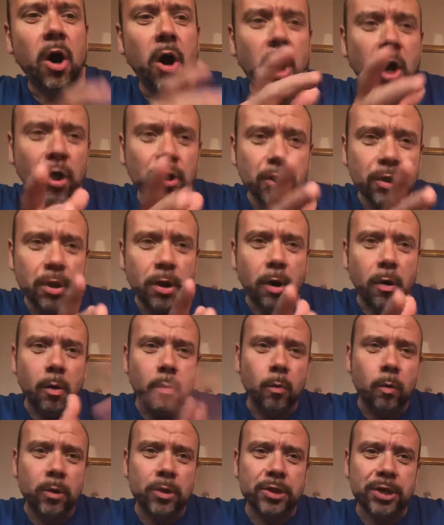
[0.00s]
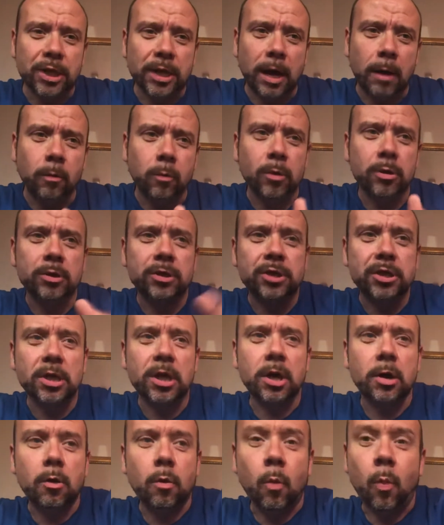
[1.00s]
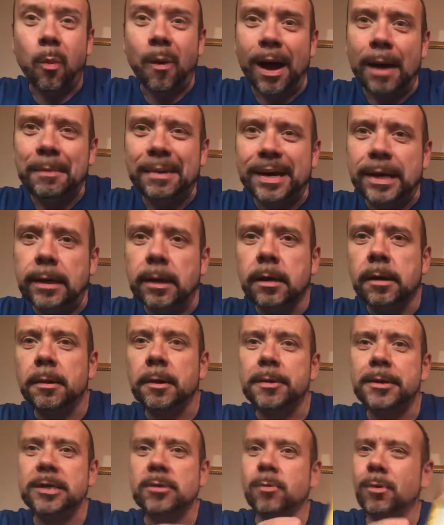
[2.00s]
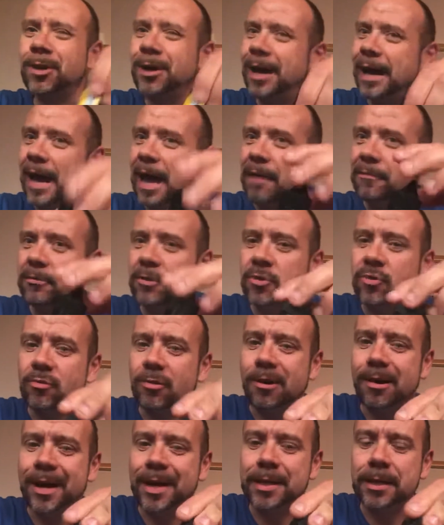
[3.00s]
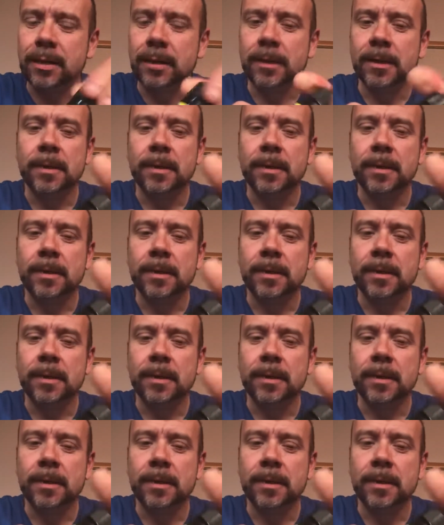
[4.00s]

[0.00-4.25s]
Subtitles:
Onwards and upwards, whammy. Now this one I haven't tried.